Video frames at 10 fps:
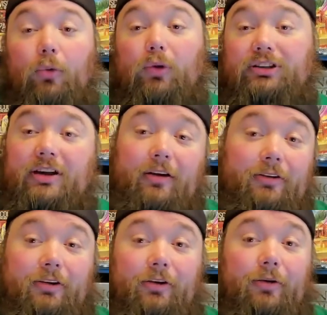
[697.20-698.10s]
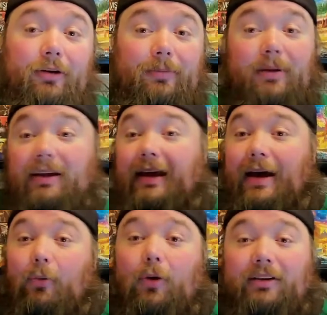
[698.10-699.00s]
which character you're going to be
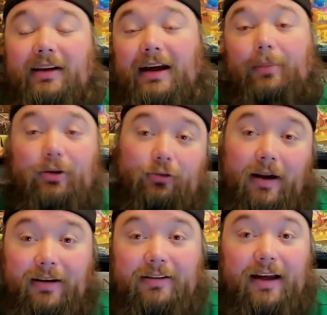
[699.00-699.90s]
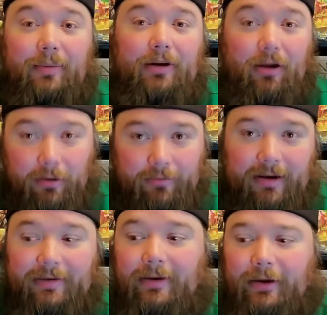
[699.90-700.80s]
at what time, and you're trying to time it all
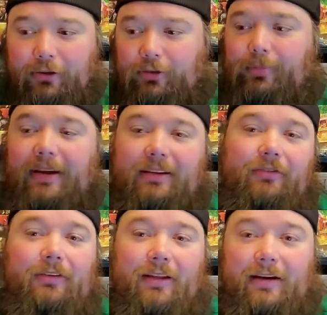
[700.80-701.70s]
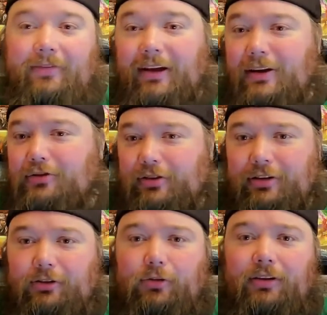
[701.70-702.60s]
right. So he makes for a lot of
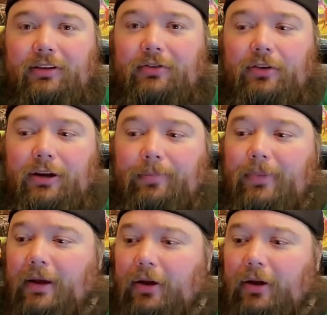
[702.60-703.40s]
interesting choices for him.